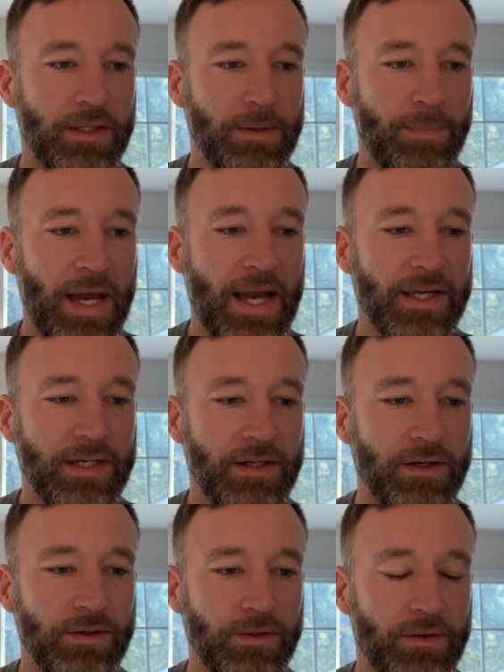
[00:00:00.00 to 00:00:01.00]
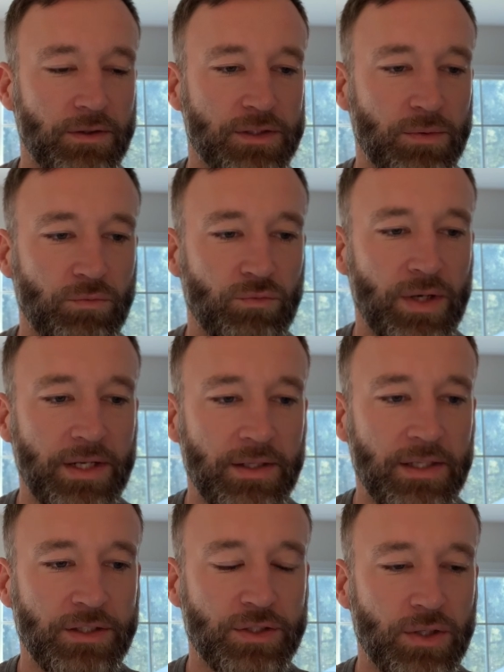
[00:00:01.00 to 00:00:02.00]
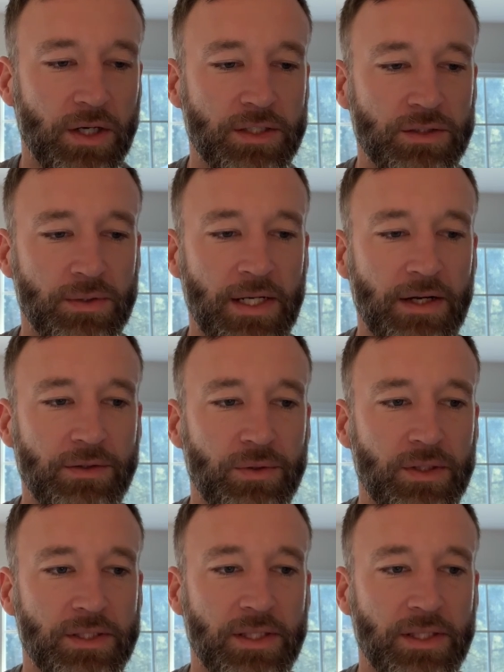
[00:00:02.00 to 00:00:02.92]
packet here. There's some written instructions on how to do this,